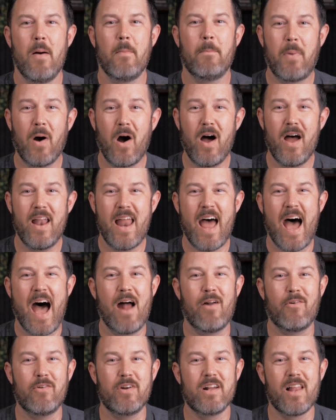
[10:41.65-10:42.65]
But I
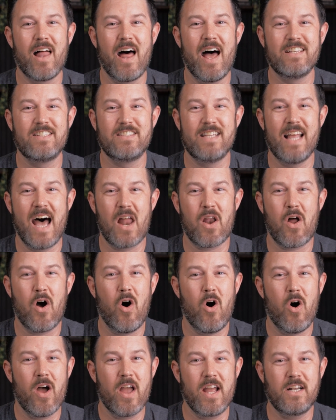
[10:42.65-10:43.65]
realize not
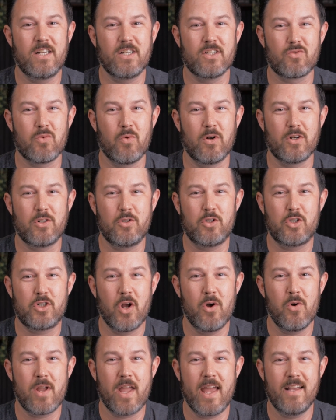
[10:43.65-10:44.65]
all agents want to
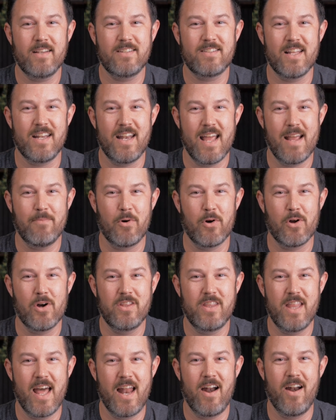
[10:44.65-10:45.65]
showcase the
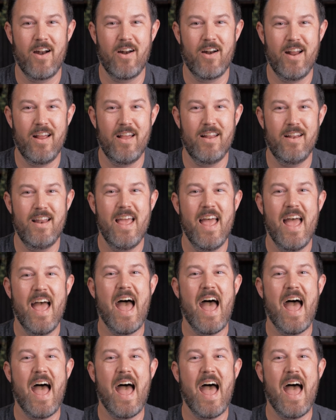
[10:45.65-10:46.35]
neighborhood that they're in,